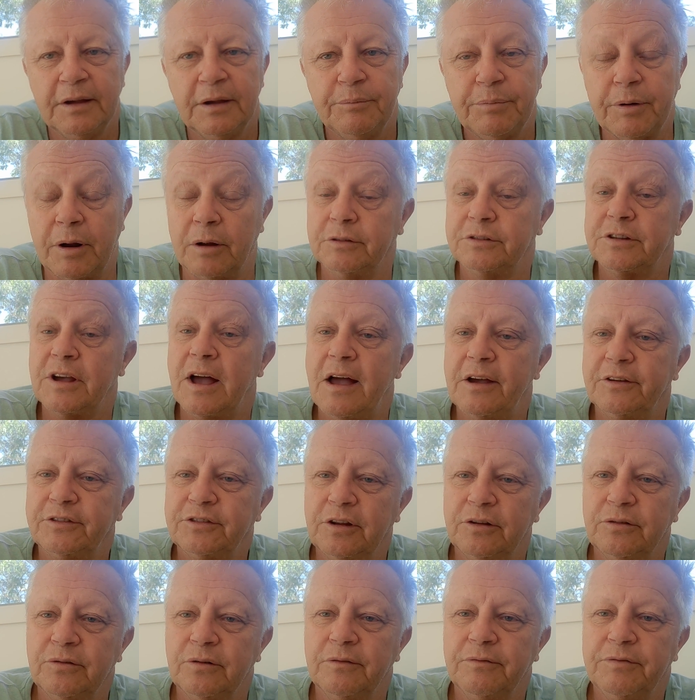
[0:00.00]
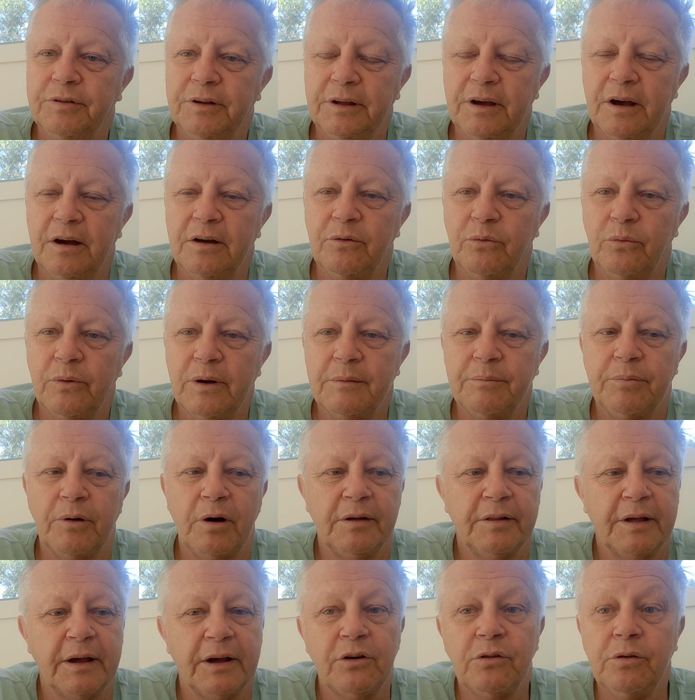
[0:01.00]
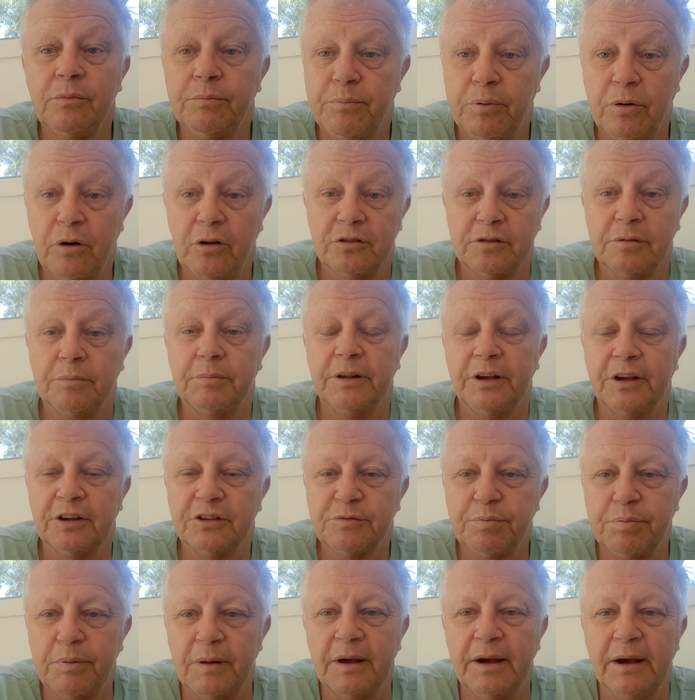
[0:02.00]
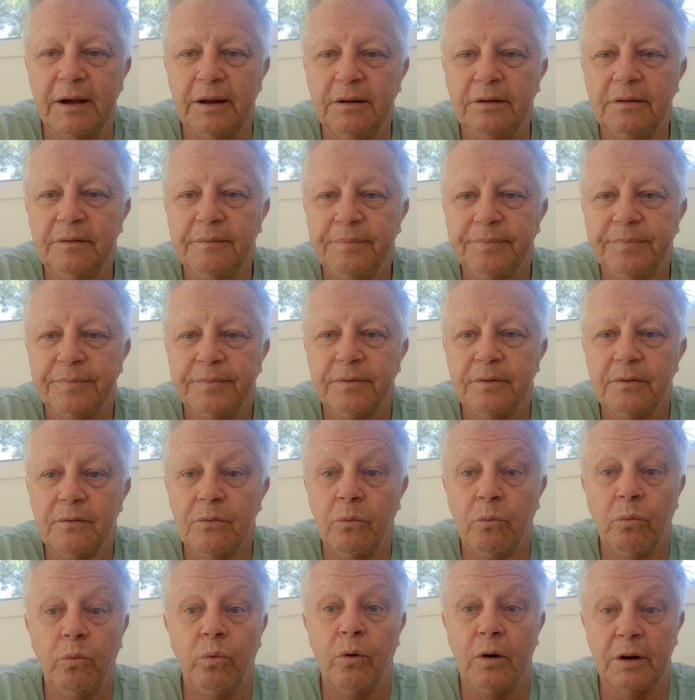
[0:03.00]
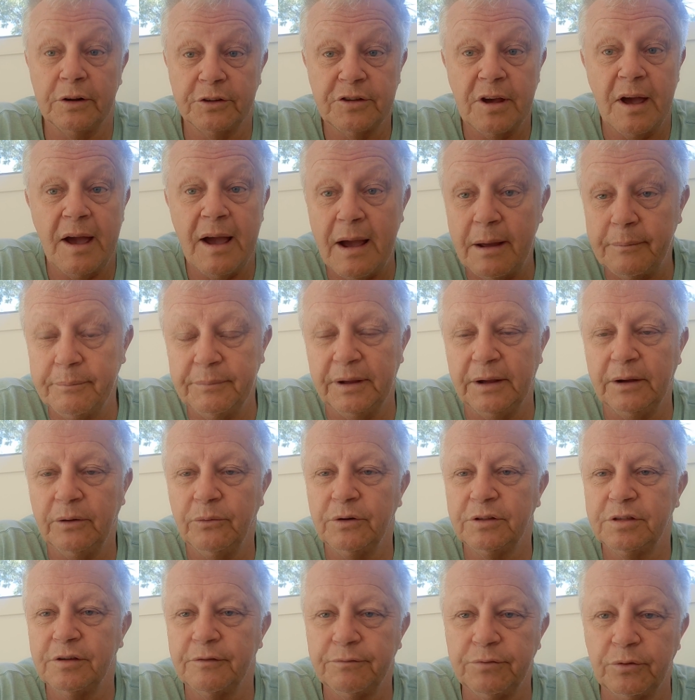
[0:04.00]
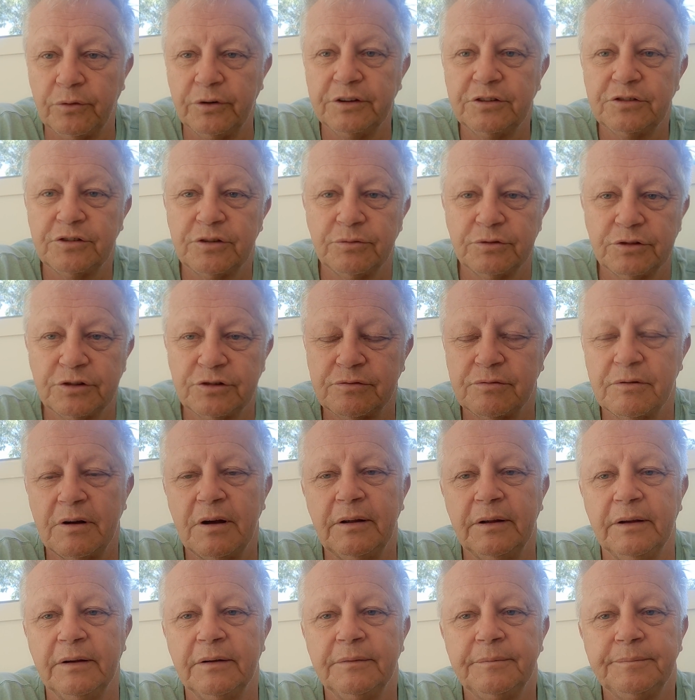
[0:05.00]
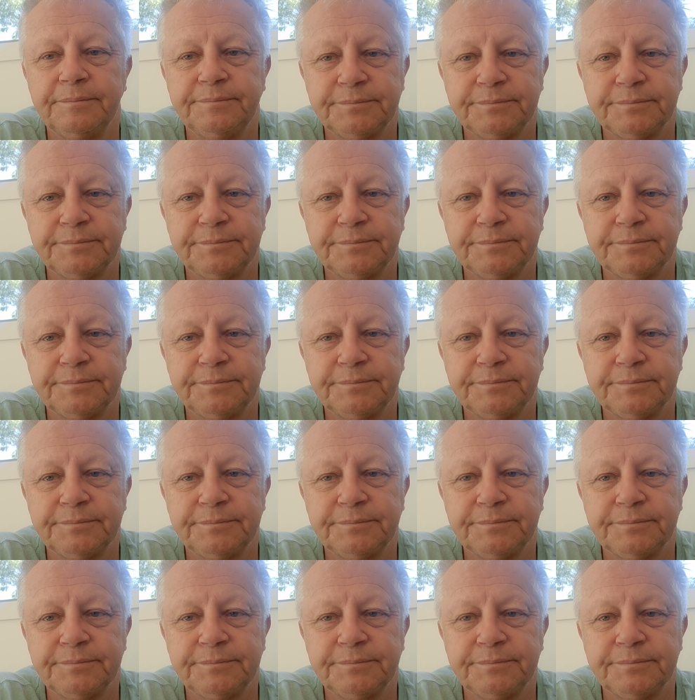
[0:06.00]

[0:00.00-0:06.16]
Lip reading: But I was asked to do a video whereby they could possibly explain what's happening with the Voice to Australia.